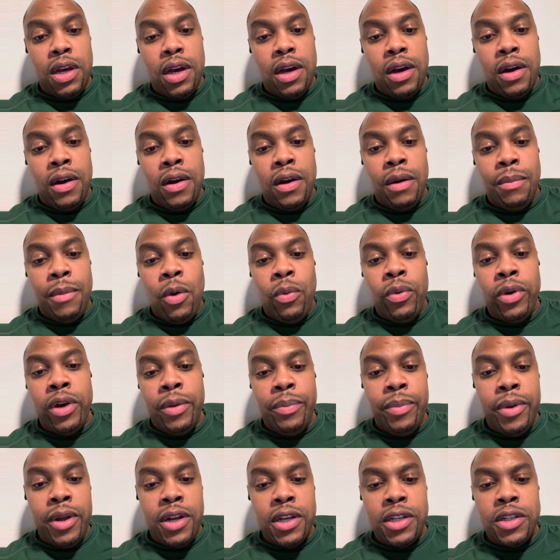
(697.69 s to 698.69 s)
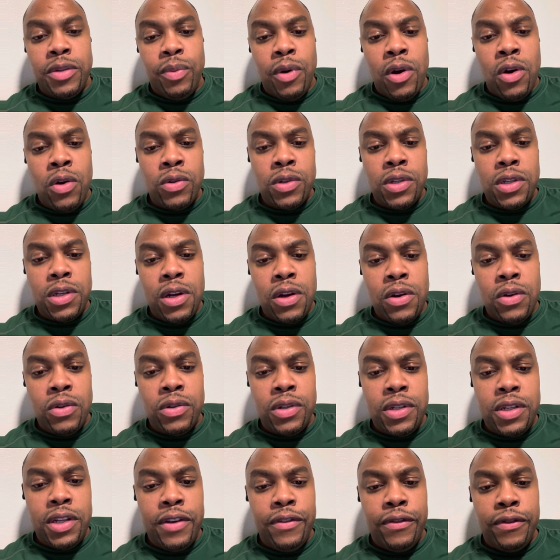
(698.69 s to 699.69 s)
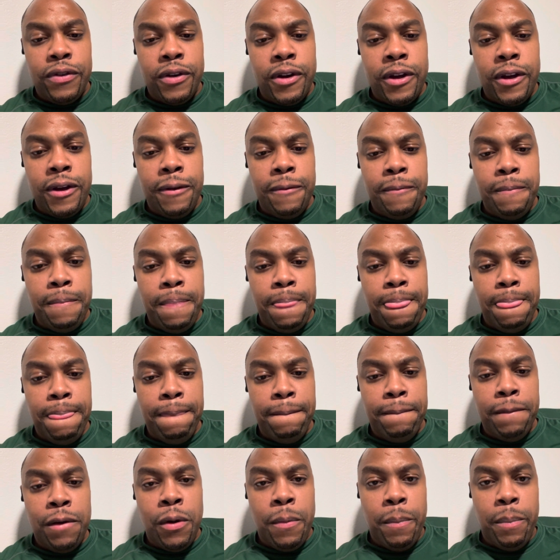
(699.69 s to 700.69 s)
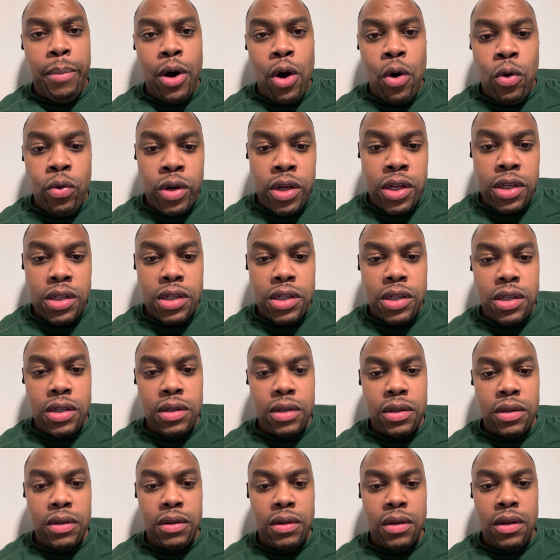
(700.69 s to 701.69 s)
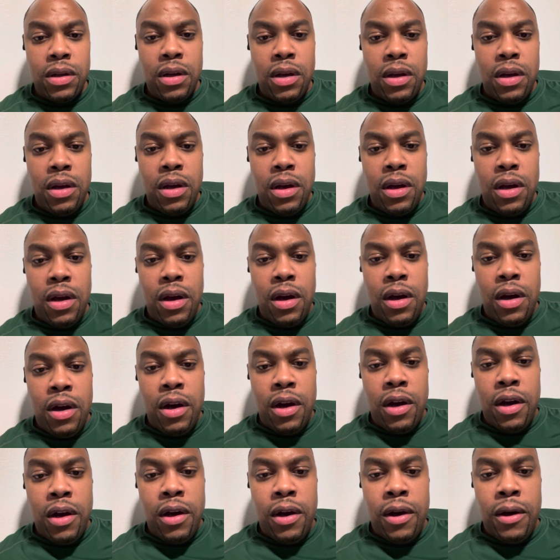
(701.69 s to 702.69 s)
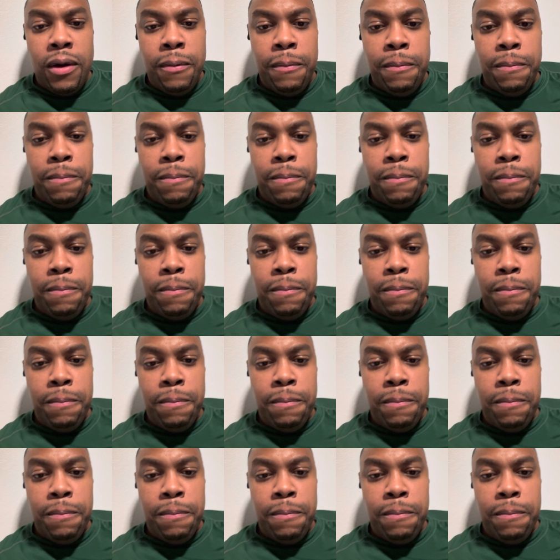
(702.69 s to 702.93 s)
I wouldn't have been exposed to those different components, the